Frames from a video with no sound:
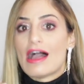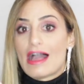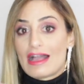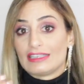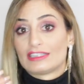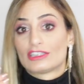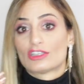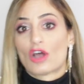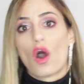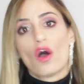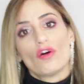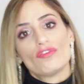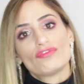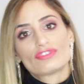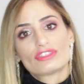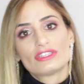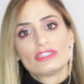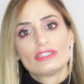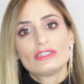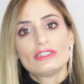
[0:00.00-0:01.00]
as
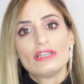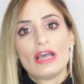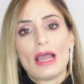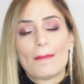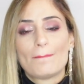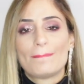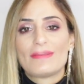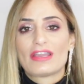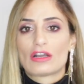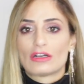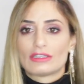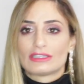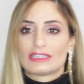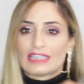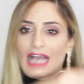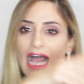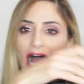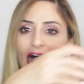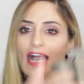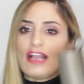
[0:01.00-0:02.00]
often
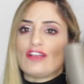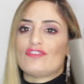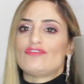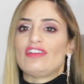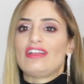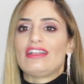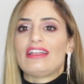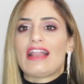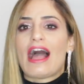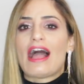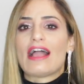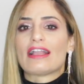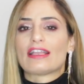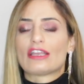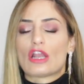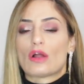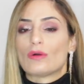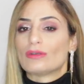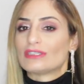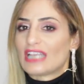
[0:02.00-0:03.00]
because I feel
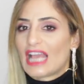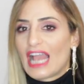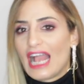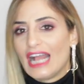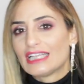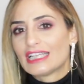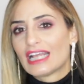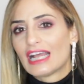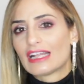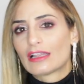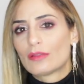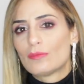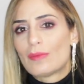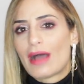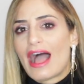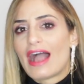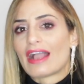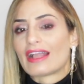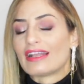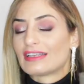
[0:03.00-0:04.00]
like, you know, it's a hand handled
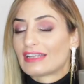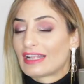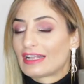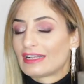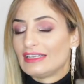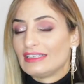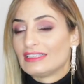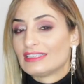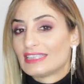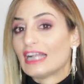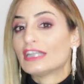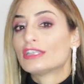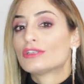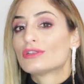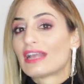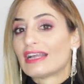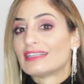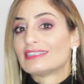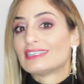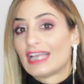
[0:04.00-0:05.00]
bag. It, it tends
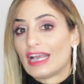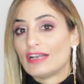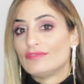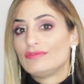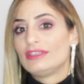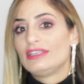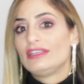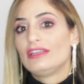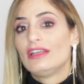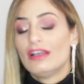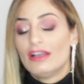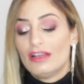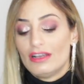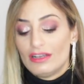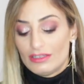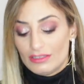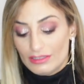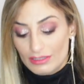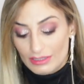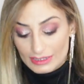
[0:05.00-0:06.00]
to get heavy,
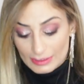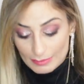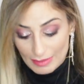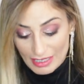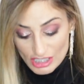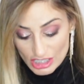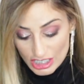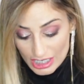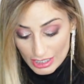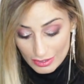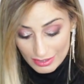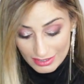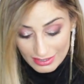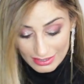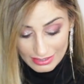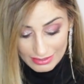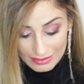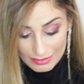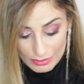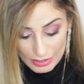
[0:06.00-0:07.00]

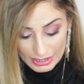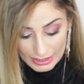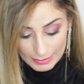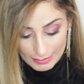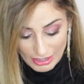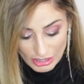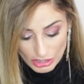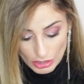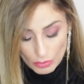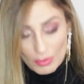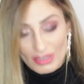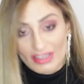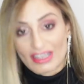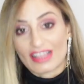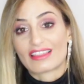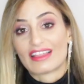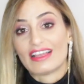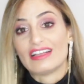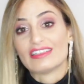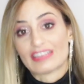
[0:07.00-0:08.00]
especially especially with
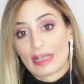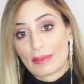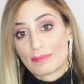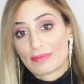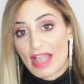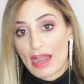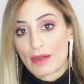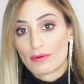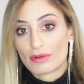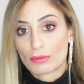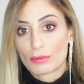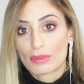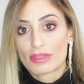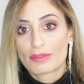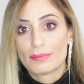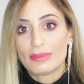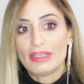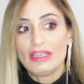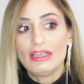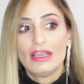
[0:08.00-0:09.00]
the things I'm carrying
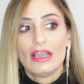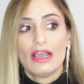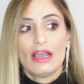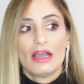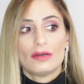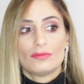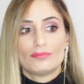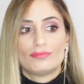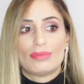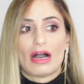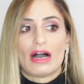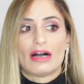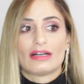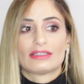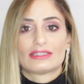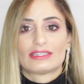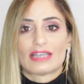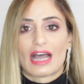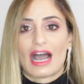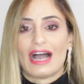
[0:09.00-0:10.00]
with me.
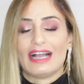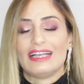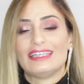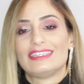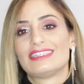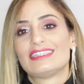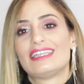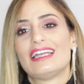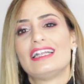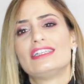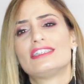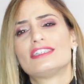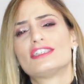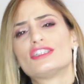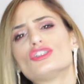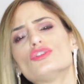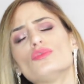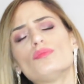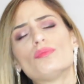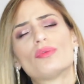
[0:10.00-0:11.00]
But I still
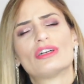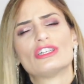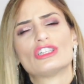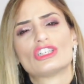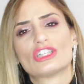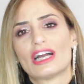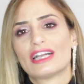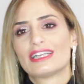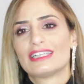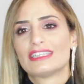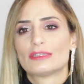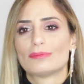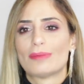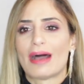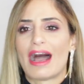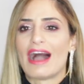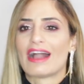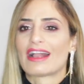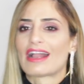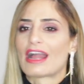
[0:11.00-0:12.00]
super enjoy this
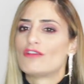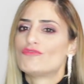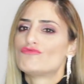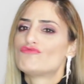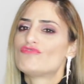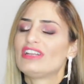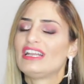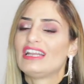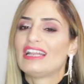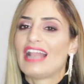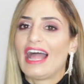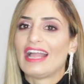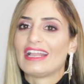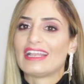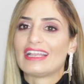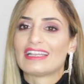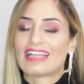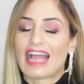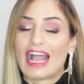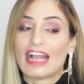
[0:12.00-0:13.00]
bag. I really
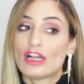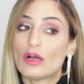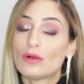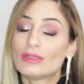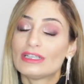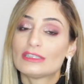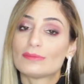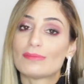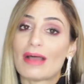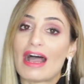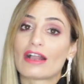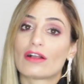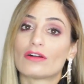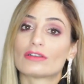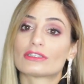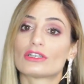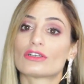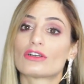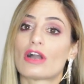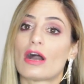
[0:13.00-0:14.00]
like it. I know this bag
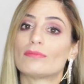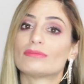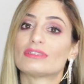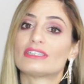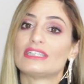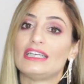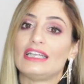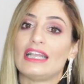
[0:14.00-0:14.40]
also comes